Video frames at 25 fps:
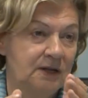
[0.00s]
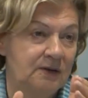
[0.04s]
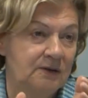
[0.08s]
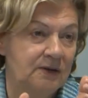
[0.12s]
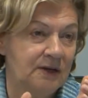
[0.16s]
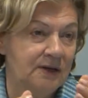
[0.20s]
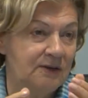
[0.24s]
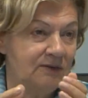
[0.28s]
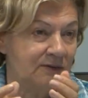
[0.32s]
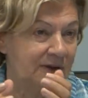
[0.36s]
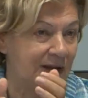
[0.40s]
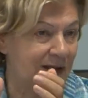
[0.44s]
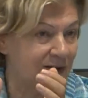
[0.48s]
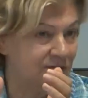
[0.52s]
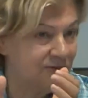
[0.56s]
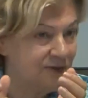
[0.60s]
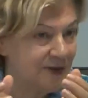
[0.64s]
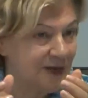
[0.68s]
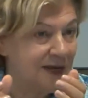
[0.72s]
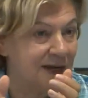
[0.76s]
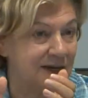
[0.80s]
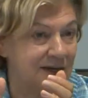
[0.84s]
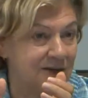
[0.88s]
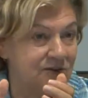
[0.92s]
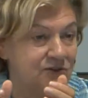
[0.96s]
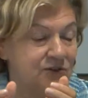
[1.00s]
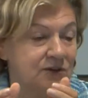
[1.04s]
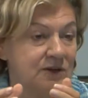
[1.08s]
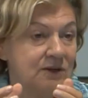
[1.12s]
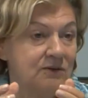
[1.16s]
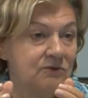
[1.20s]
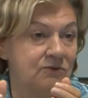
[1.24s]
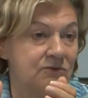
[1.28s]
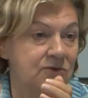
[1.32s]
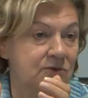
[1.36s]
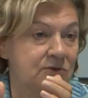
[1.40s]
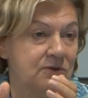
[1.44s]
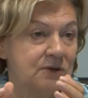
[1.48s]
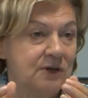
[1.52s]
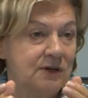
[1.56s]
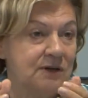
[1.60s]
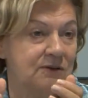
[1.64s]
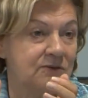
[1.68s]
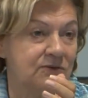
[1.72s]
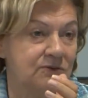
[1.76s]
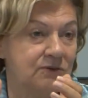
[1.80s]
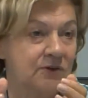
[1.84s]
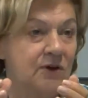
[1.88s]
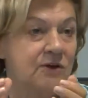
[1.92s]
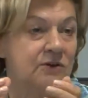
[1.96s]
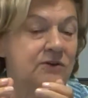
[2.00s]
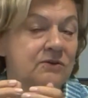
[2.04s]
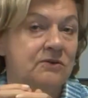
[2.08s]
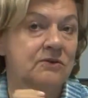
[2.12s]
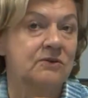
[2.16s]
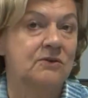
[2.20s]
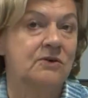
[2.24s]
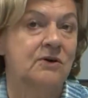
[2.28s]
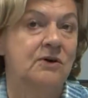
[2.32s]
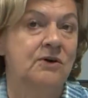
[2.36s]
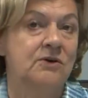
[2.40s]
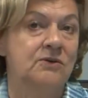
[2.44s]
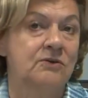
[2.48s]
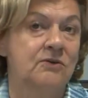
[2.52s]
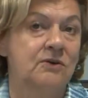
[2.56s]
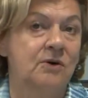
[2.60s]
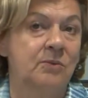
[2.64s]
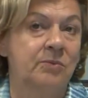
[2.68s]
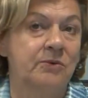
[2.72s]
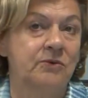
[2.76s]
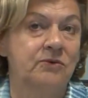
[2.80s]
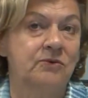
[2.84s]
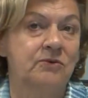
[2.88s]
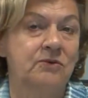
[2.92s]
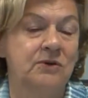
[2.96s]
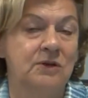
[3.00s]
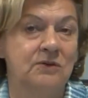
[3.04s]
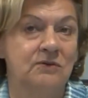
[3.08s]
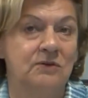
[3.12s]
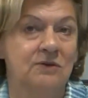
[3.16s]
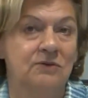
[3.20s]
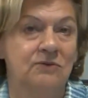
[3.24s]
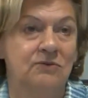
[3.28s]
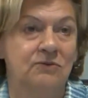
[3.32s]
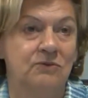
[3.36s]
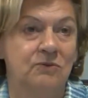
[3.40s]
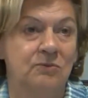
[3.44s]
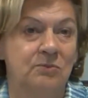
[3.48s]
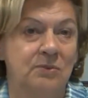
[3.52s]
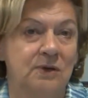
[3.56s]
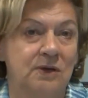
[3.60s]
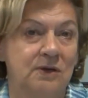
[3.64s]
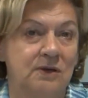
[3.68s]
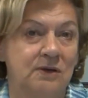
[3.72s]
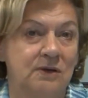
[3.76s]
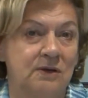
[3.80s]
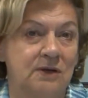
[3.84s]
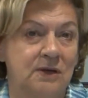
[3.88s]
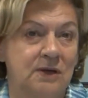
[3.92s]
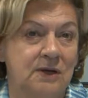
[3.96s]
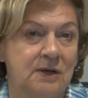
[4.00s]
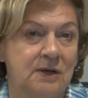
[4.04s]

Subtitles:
there is less aging, so there's other opportunities to be